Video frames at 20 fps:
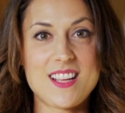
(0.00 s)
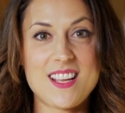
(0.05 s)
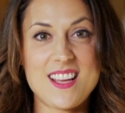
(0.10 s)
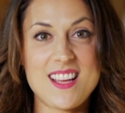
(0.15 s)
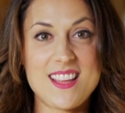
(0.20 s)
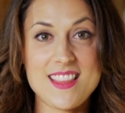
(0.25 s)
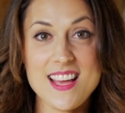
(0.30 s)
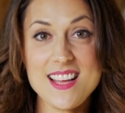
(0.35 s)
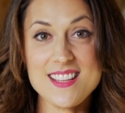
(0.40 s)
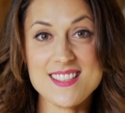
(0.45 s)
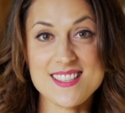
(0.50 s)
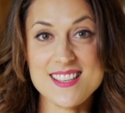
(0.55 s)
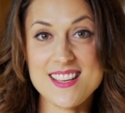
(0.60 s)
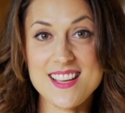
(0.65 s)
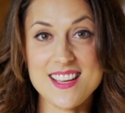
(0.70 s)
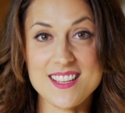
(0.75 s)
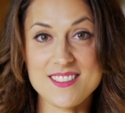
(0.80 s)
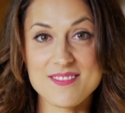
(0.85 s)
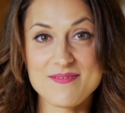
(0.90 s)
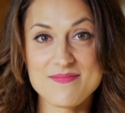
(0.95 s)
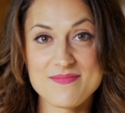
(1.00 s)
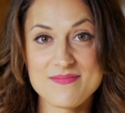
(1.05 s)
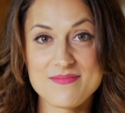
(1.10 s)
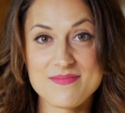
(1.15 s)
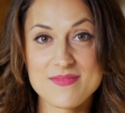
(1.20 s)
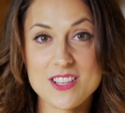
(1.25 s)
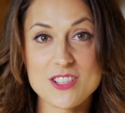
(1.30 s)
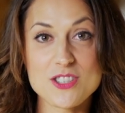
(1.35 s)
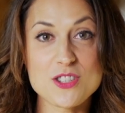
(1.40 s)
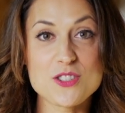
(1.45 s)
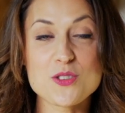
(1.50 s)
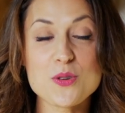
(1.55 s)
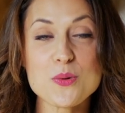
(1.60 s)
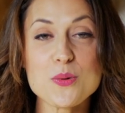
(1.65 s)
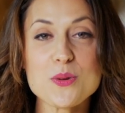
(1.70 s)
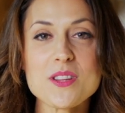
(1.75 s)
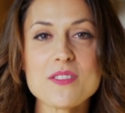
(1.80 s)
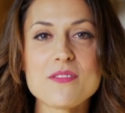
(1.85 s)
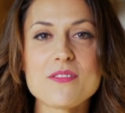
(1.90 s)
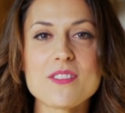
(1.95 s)
And that's it. Just screw
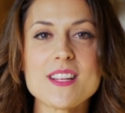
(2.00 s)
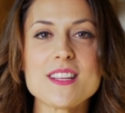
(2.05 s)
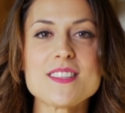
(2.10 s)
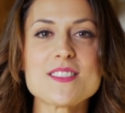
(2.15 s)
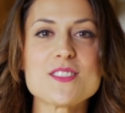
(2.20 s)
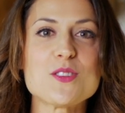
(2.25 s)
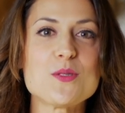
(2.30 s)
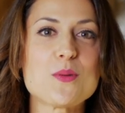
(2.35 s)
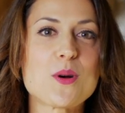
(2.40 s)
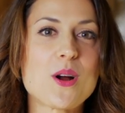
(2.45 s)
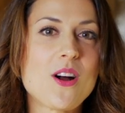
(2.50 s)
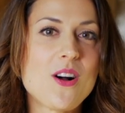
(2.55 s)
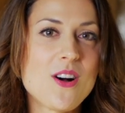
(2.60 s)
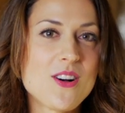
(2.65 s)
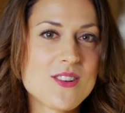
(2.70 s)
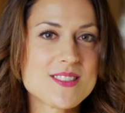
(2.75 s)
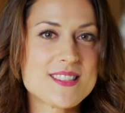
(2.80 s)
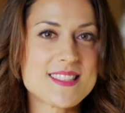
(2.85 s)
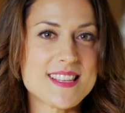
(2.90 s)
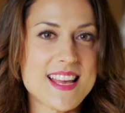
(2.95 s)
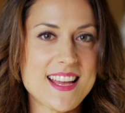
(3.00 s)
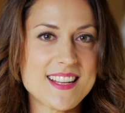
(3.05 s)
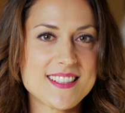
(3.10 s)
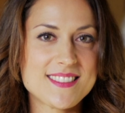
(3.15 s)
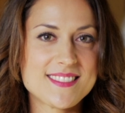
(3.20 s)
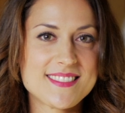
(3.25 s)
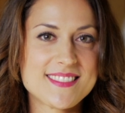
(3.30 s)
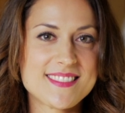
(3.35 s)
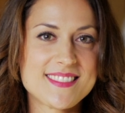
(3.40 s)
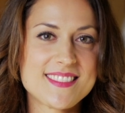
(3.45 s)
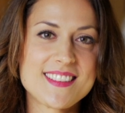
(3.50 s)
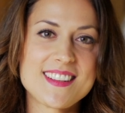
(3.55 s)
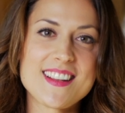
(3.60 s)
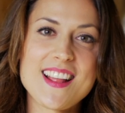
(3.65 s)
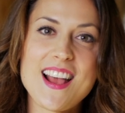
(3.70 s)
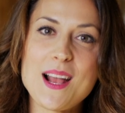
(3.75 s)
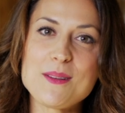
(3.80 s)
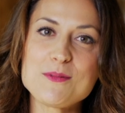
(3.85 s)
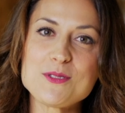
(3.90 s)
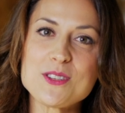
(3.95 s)
in the fittings and you are all set.
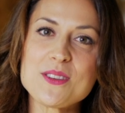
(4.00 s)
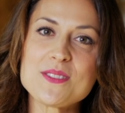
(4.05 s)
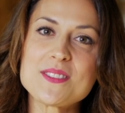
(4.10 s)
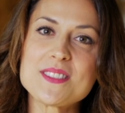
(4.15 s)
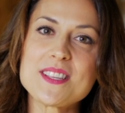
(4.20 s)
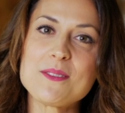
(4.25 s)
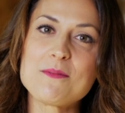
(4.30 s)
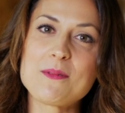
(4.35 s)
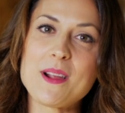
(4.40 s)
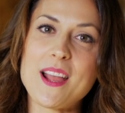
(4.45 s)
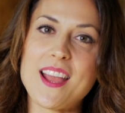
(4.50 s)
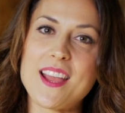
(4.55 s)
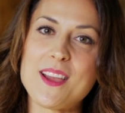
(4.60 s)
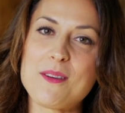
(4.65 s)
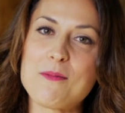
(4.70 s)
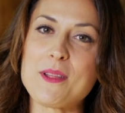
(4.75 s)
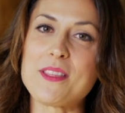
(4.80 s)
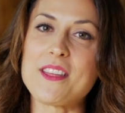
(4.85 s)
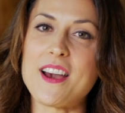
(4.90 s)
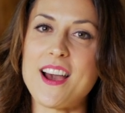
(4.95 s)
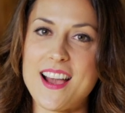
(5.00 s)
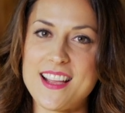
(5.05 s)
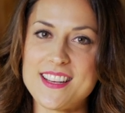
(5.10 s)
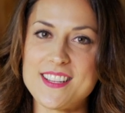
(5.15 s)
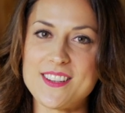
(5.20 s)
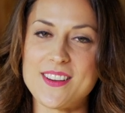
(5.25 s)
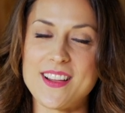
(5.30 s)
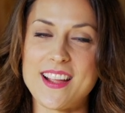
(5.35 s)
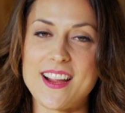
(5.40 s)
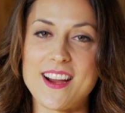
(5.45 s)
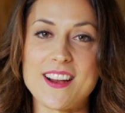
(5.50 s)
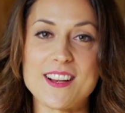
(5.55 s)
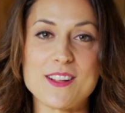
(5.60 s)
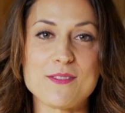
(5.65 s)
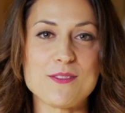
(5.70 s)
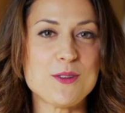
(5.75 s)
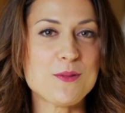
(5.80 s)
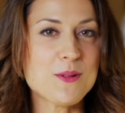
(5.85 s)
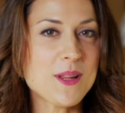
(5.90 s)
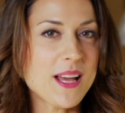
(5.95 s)
I'm Chelsea Ray with Ideal Air, and
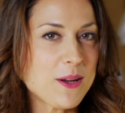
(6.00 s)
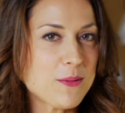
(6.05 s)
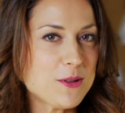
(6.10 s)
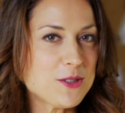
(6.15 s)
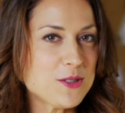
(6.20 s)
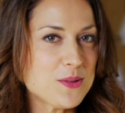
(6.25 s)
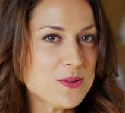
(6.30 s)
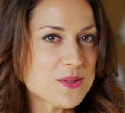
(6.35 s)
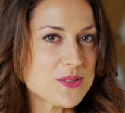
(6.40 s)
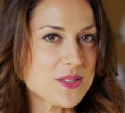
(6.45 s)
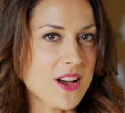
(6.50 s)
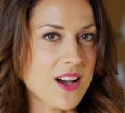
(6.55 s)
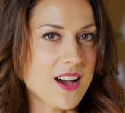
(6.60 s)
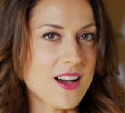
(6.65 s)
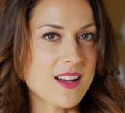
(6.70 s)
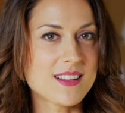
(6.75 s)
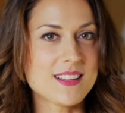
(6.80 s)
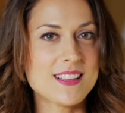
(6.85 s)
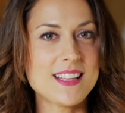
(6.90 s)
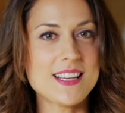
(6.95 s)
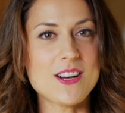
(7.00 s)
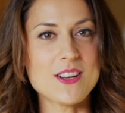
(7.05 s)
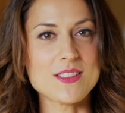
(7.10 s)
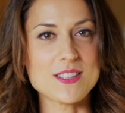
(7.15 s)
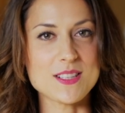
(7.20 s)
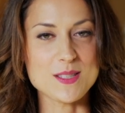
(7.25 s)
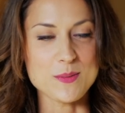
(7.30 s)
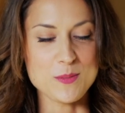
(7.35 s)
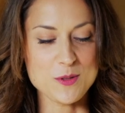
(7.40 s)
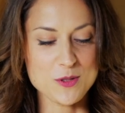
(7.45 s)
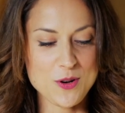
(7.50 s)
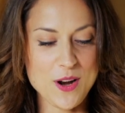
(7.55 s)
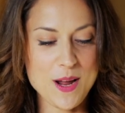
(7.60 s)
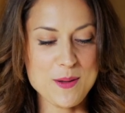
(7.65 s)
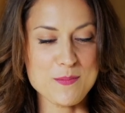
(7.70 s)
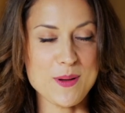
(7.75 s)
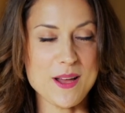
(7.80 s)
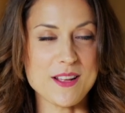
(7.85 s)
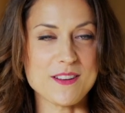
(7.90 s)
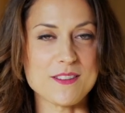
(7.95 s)
if you like what you saw, click on the
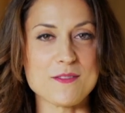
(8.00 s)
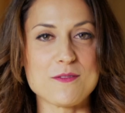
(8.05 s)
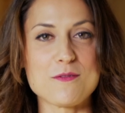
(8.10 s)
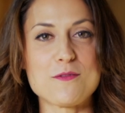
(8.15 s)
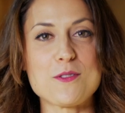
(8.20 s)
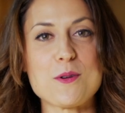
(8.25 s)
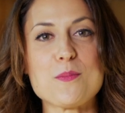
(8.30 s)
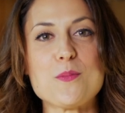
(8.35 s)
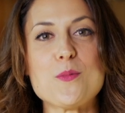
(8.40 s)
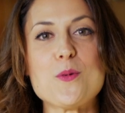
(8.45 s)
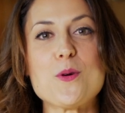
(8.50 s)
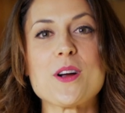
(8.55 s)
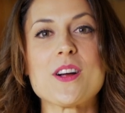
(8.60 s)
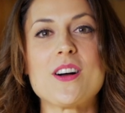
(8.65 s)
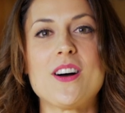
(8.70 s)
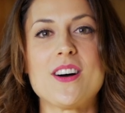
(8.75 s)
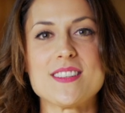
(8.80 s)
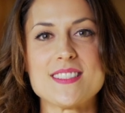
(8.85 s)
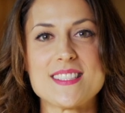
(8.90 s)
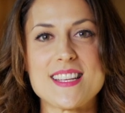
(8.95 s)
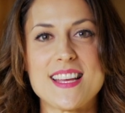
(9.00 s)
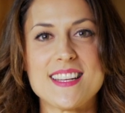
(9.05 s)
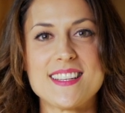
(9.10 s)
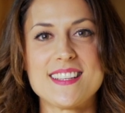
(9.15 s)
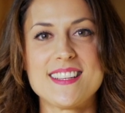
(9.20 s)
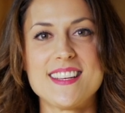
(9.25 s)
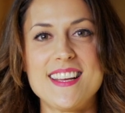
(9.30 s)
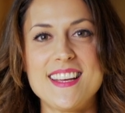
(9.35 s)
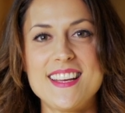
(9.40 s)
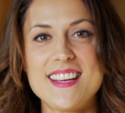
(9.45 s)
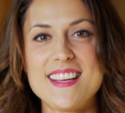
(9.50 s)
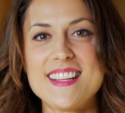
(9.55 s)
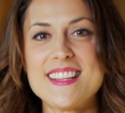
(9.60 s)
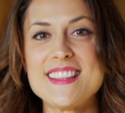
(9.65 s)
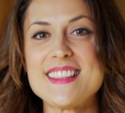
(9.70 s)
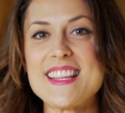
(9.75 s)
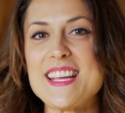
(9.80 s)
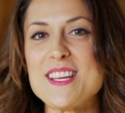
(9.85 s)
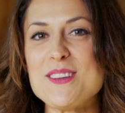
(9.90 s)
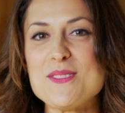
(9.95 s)
subscribe button for more content.
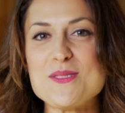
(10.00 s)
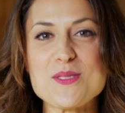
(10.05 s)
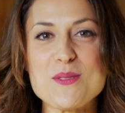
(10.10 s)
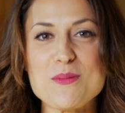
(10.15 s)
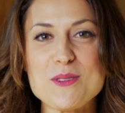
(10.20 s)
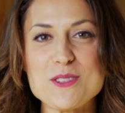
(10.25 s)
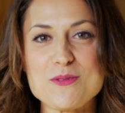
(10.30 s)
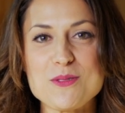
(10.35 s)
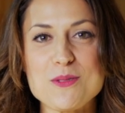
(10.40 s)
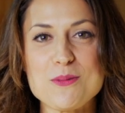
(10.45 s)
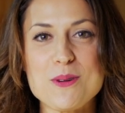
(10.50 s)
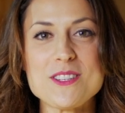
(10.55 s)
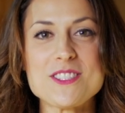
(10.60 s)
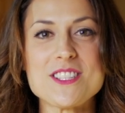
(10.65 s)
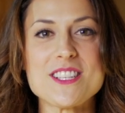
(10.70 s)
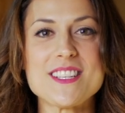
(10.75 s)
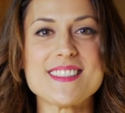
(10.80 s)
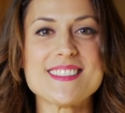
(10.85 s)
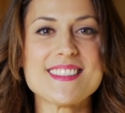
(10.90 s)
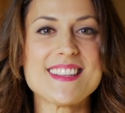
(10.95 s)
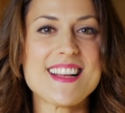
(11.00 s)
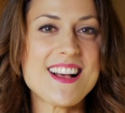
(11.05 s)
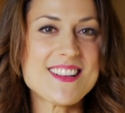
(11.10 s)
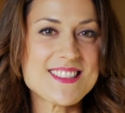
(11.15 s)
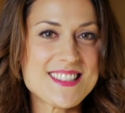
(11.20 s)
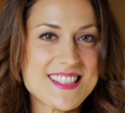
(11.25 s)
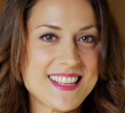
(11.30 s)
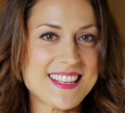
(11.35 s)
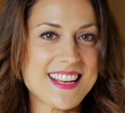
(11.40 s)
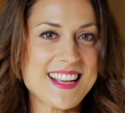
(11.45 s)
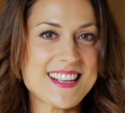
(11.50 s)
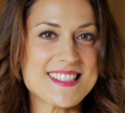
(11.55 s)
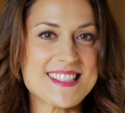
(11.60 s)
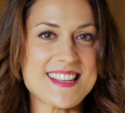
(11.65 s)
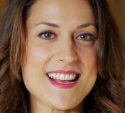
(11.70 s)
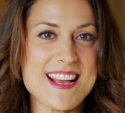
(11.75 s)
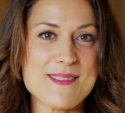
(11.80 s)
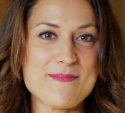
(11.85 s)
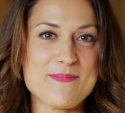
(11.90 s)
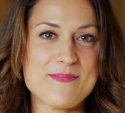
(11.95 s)
Thank you so much for watching. I'll see you next
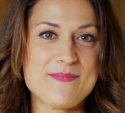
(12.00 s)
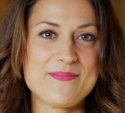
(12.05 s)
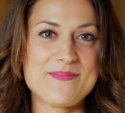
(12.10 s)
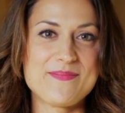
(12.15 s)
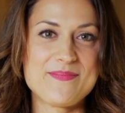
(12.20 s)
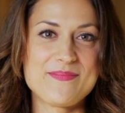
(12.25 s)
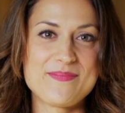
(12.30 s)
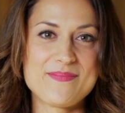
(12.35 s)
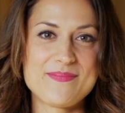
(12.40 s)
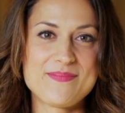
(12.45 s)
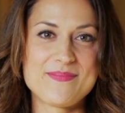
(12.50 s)
time.